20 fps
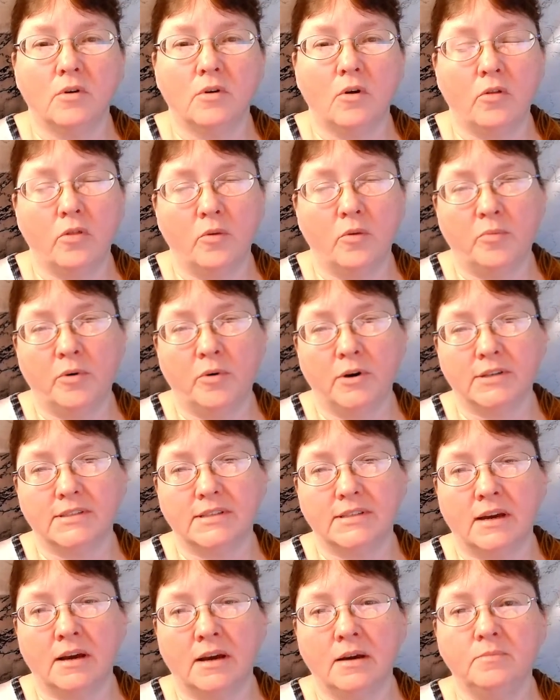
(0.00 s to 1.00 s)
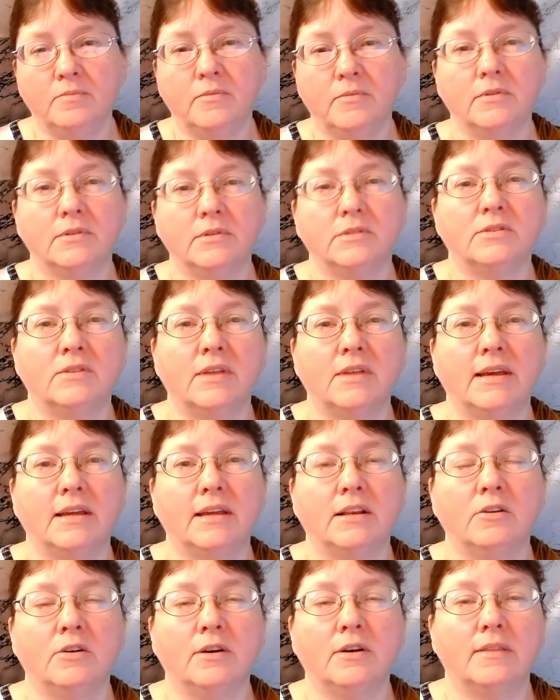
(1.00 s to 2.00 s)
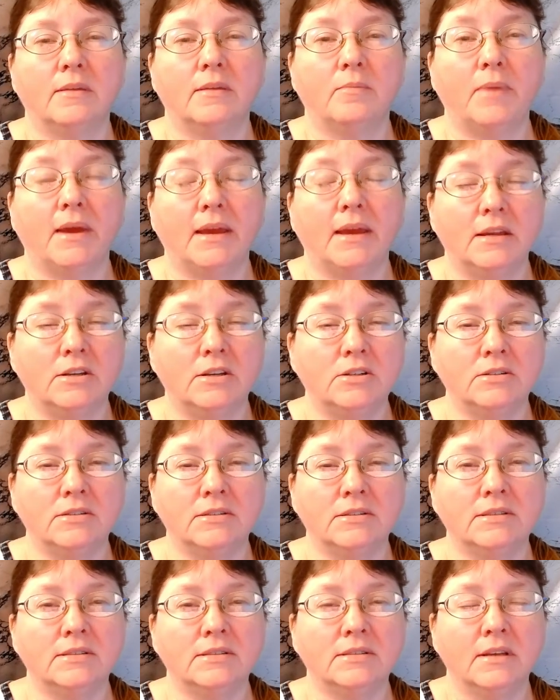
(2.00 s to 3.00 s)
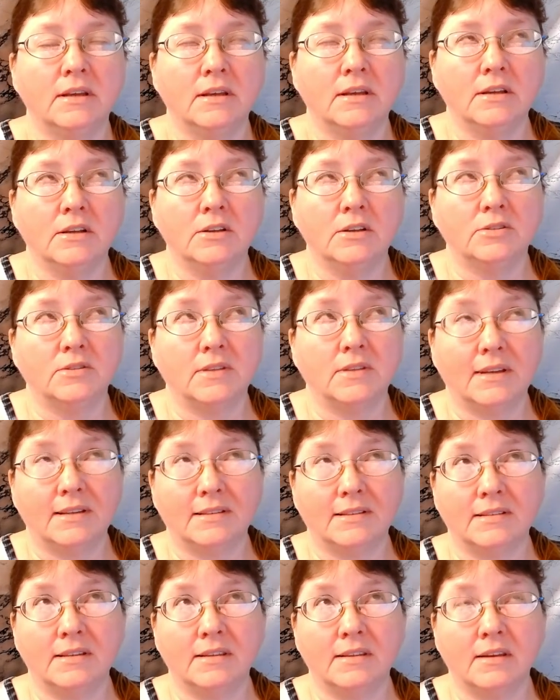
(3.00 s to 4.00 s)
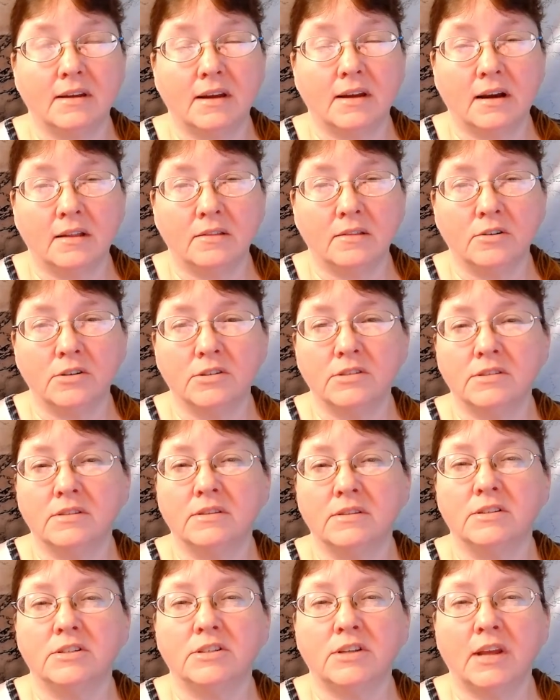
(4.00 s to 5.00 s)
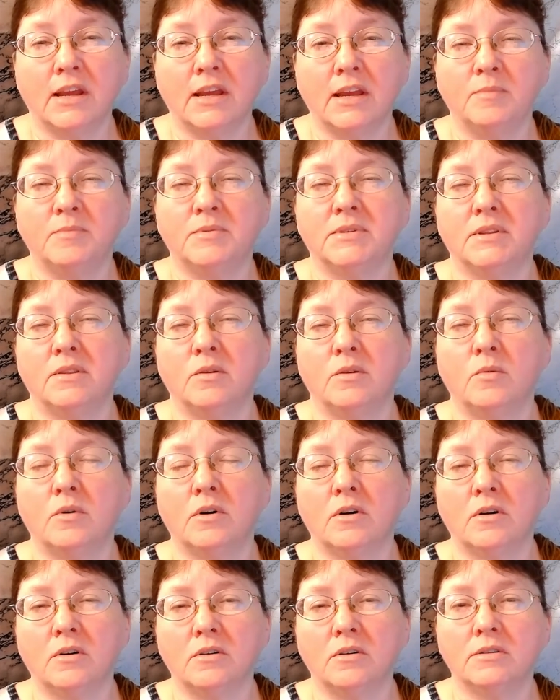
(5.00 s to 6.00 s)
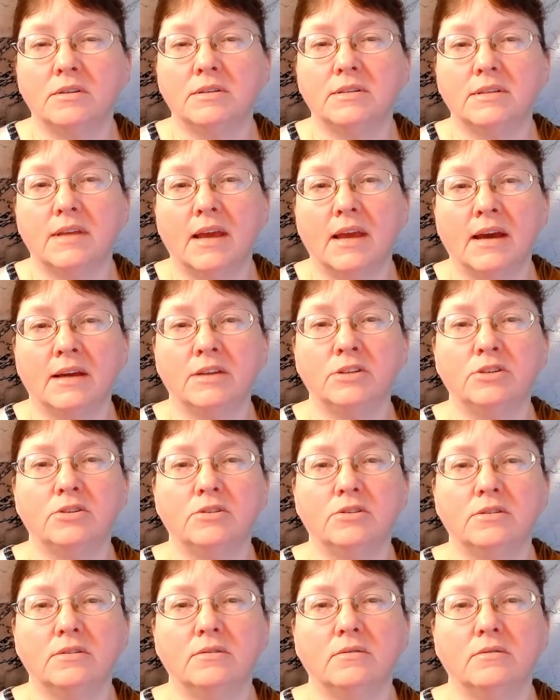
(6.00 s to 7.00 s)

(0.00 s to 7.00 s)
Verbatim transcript: hold the books up so they can look at the pages, so they can see the colors and the shapes and the words as you're